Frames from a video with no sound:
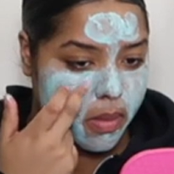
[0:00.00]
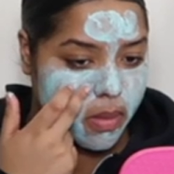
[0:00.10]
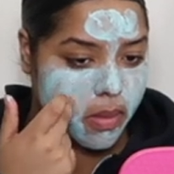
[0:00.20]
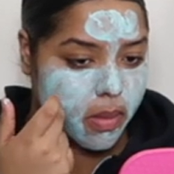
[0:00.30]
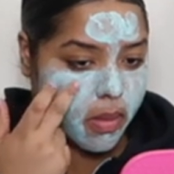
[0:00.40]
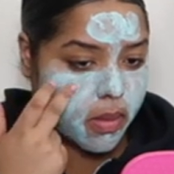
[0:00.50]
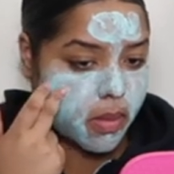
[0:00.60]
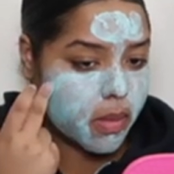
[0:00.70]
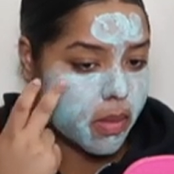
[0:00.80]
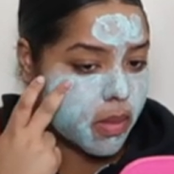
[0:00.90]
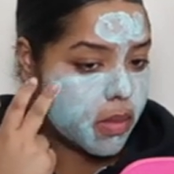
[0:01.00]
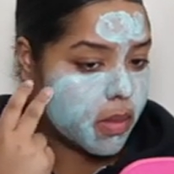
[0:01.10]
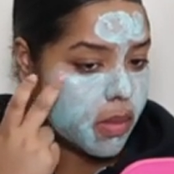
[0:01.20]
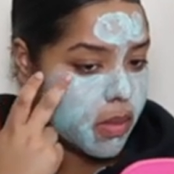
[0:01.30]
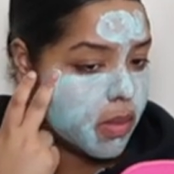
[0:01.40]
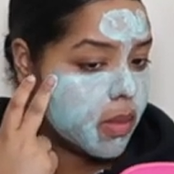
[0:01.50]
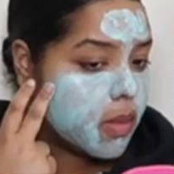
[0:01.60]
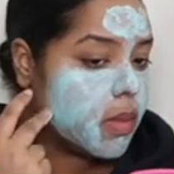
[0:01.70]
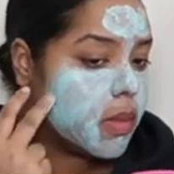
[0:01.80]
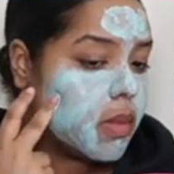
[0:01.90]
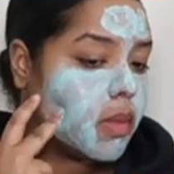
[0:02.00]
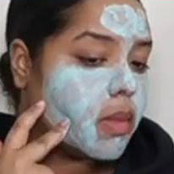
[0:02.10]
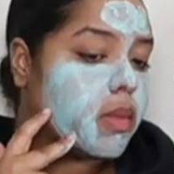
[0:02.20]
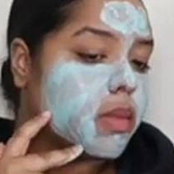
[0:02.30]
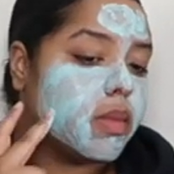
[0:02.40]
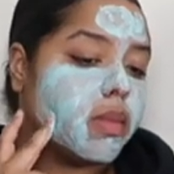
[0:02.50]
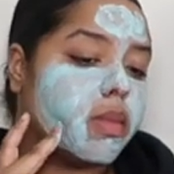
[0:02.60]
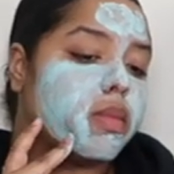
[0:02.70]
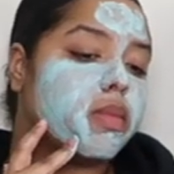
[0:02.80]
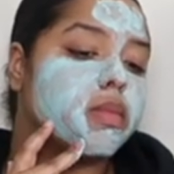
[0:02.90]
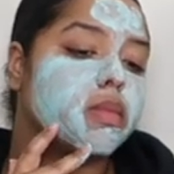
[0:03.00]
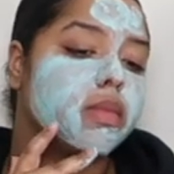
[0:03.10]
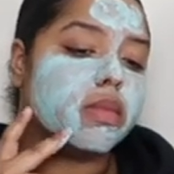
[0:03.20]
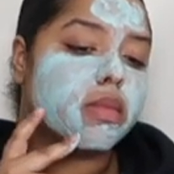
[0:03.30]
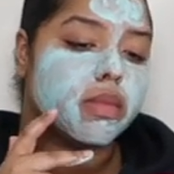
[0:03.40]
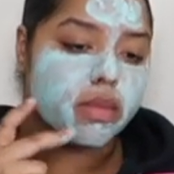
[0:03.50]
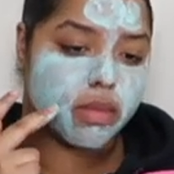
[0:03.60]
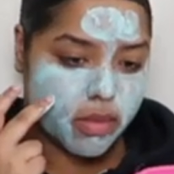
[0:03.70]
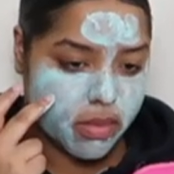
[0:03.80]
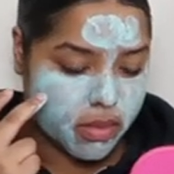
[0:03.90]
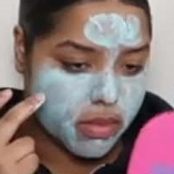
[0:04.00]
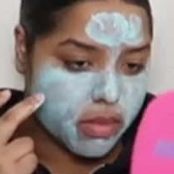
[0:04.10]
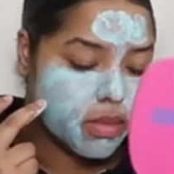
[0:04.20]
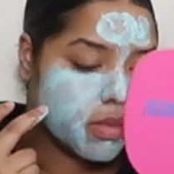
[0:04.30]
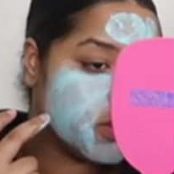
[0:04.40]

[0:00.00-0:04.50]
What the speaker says: The person shown says nothing.